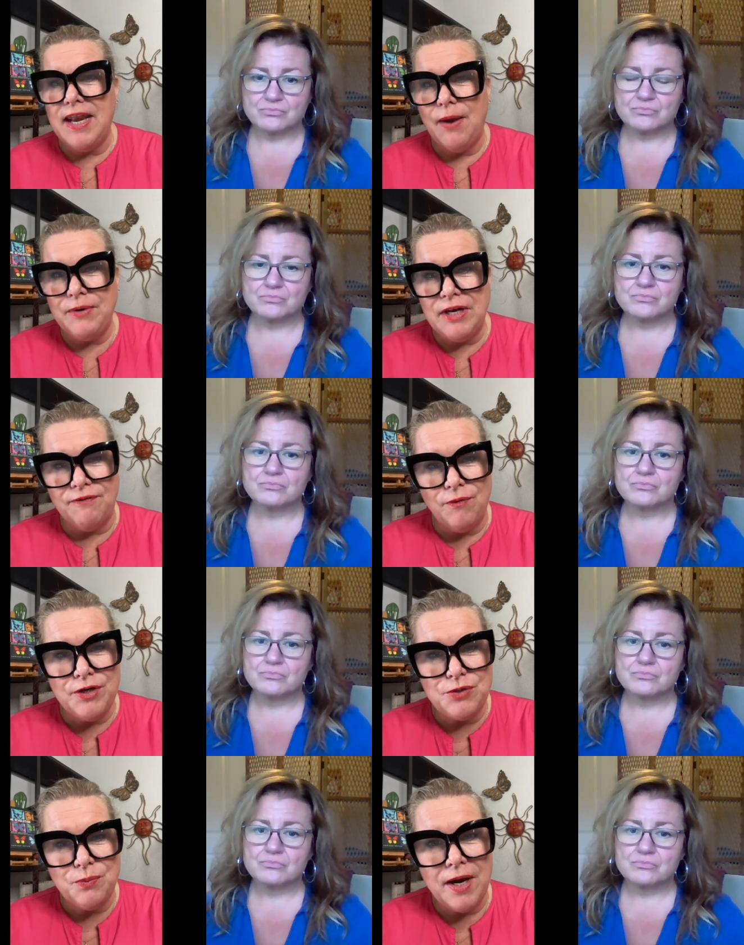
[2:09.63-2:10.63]
Speaker 1: and now we need a
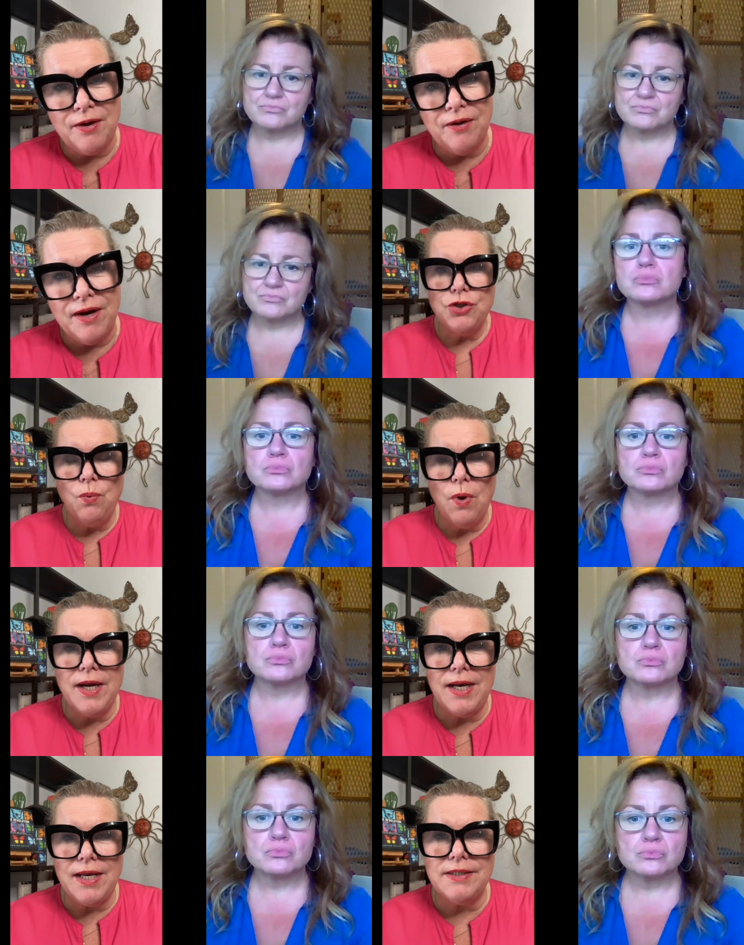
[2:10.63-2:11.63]
voice writer. So,
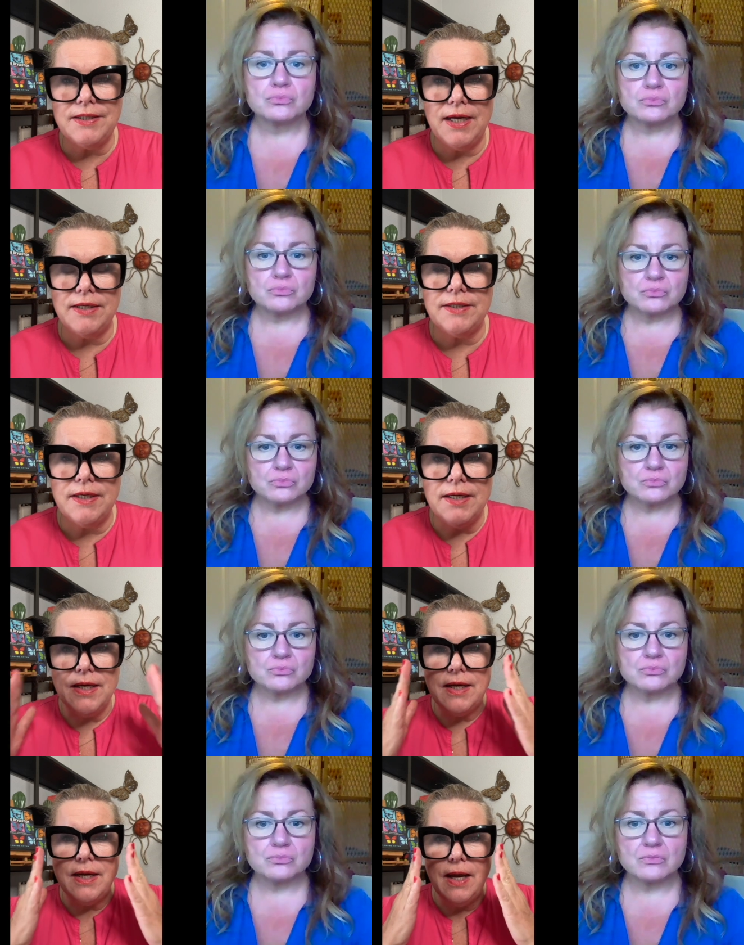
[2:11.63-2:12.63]
what is it,
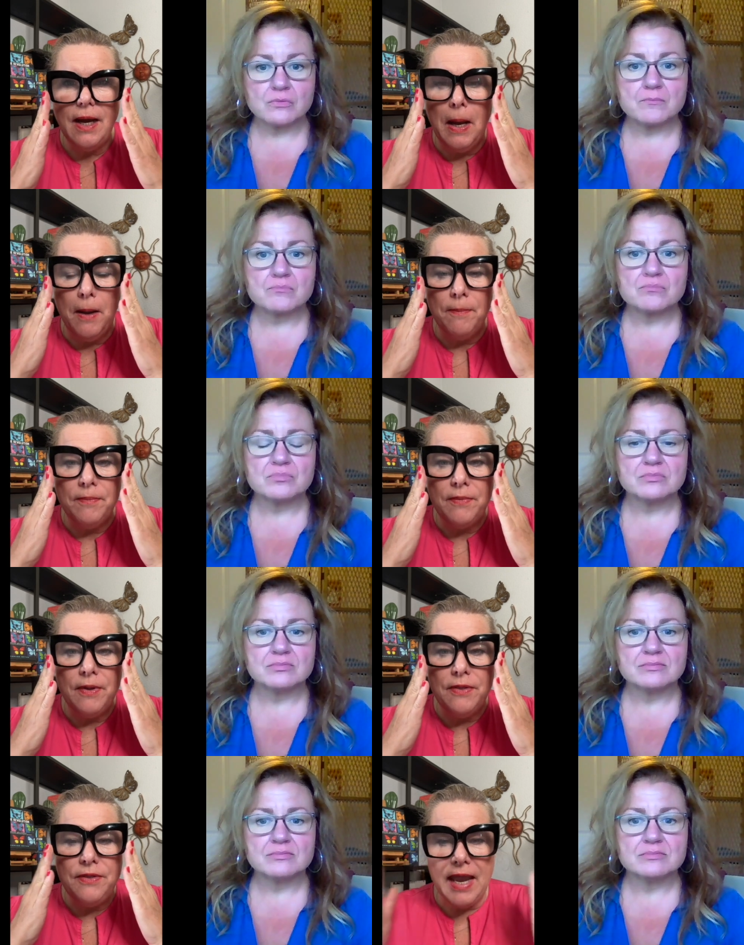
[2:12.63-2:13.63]
um,
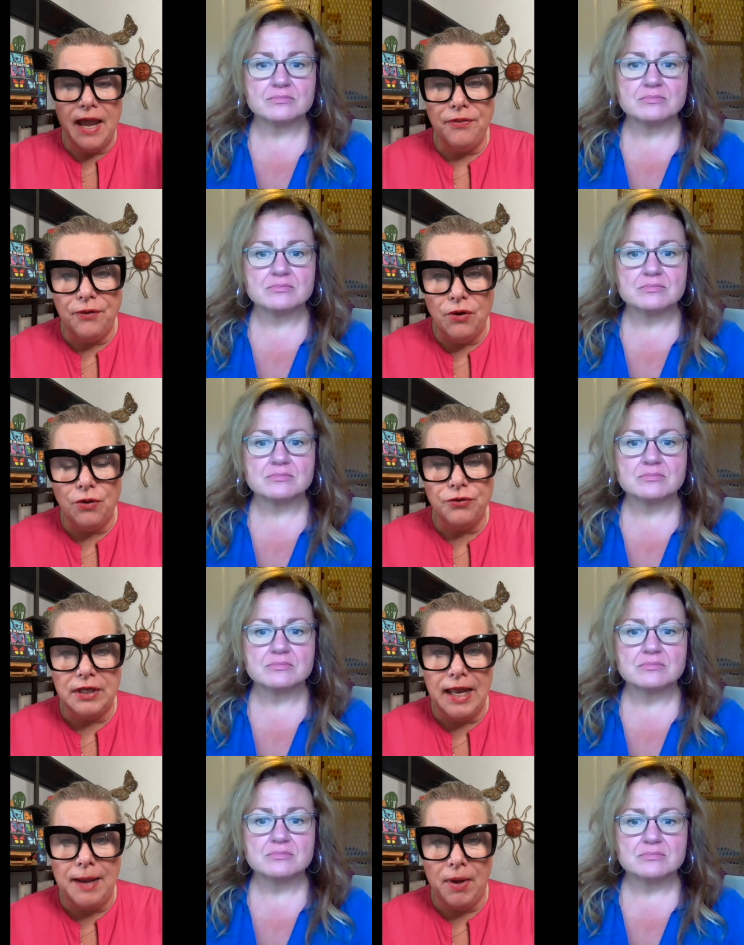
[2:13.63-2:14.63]
the ethical
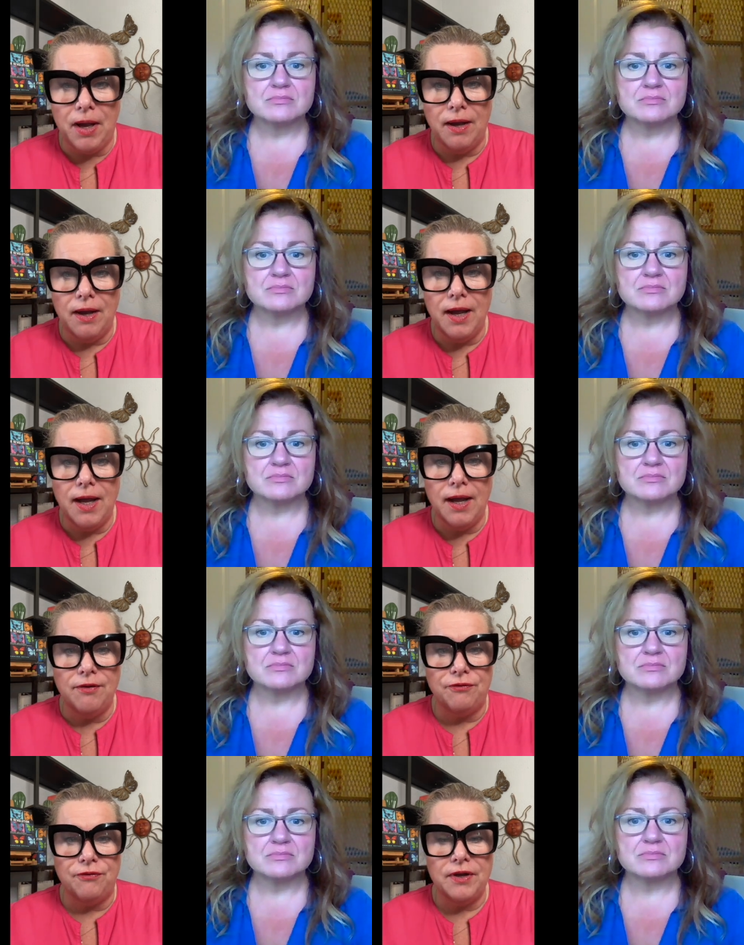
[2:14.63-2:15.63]
dilemma
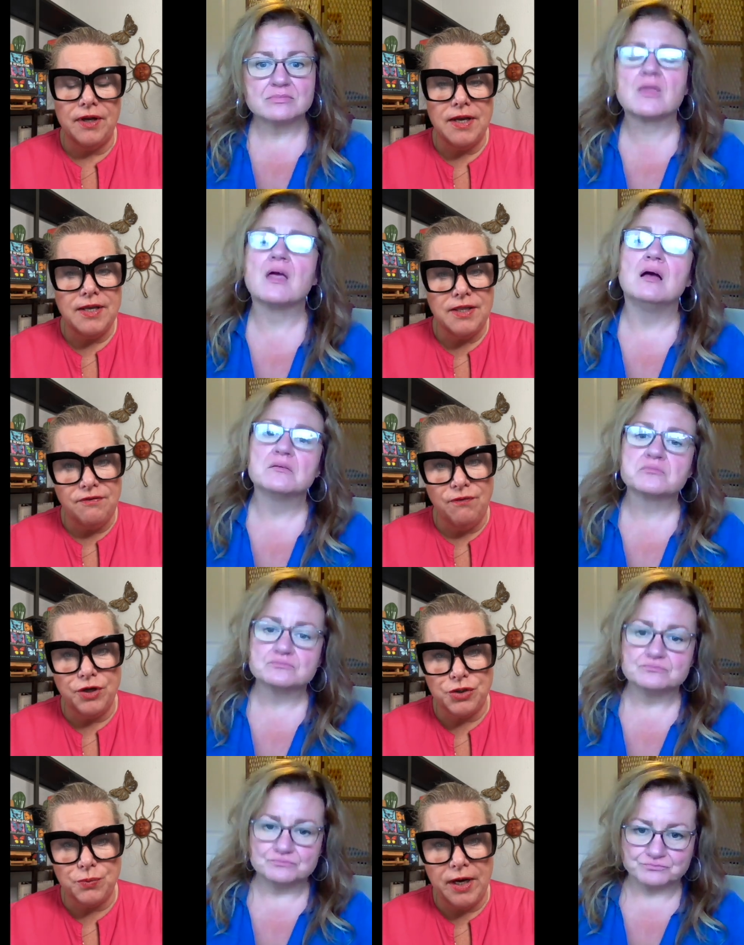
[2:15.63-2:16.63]
Speaker 2: of the
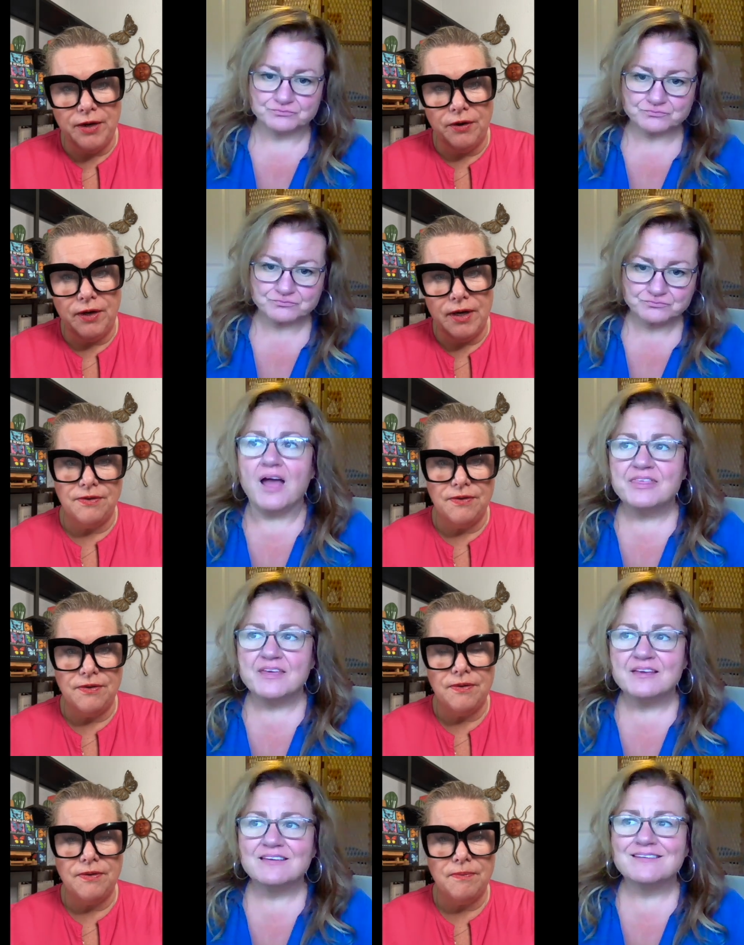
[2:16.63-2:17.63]
voice writer? I
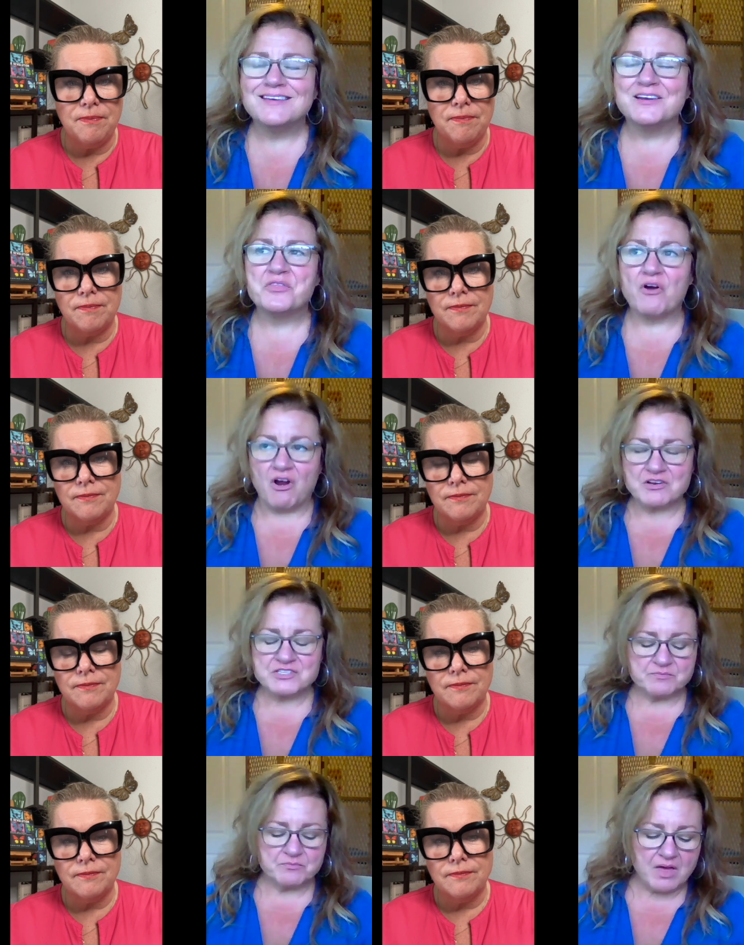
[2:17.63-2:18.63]
think, you know, there are
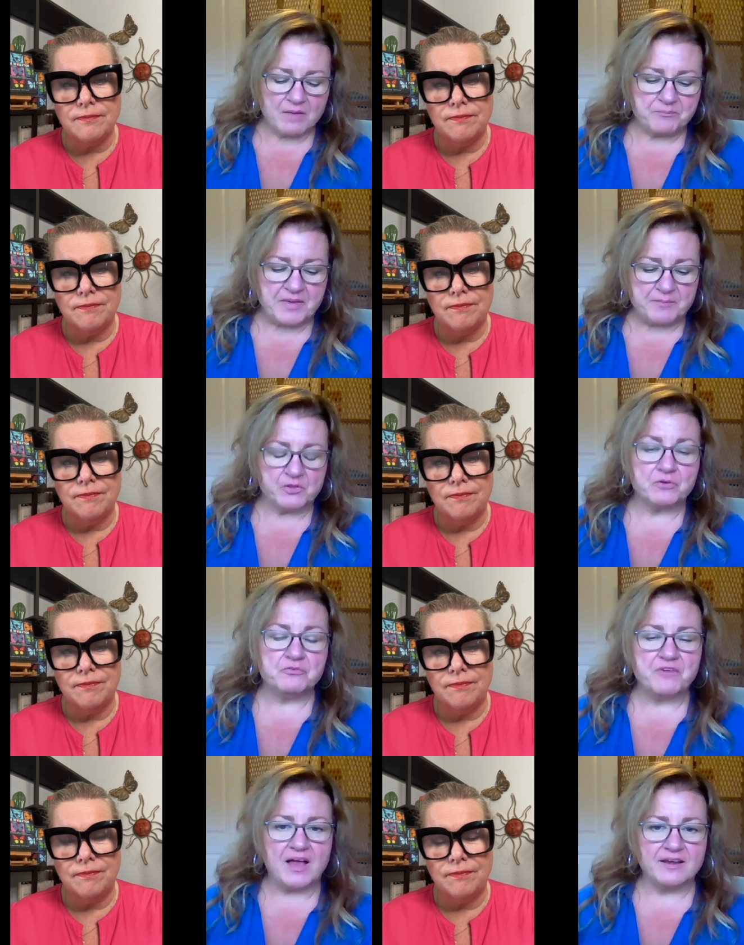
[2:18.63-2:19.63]
some people who
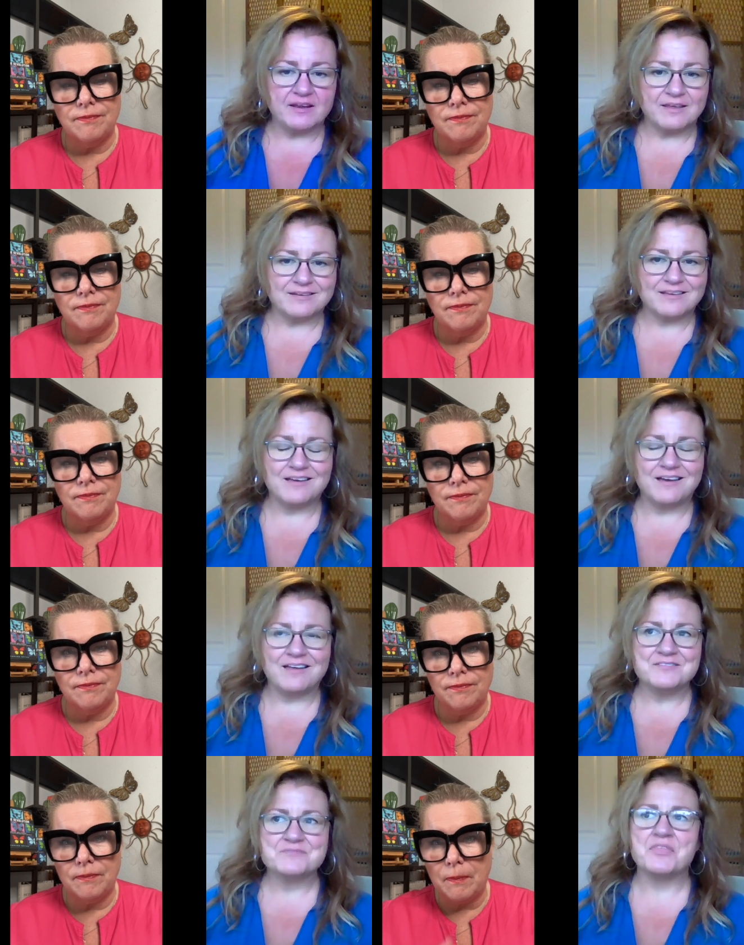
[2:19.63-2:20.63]
find it
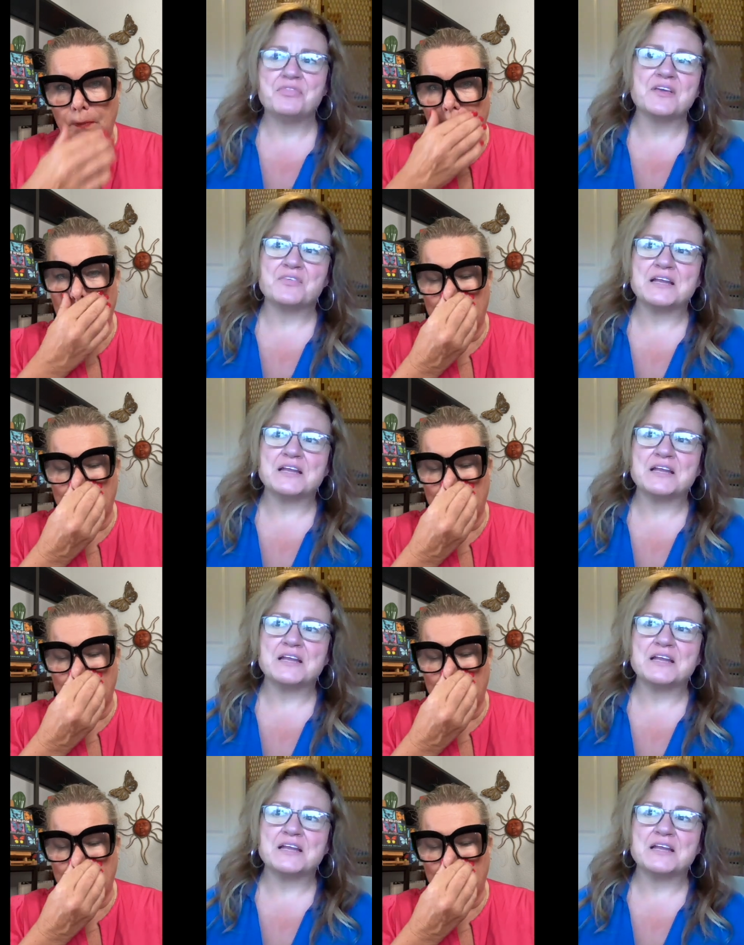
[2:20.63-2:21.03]
think that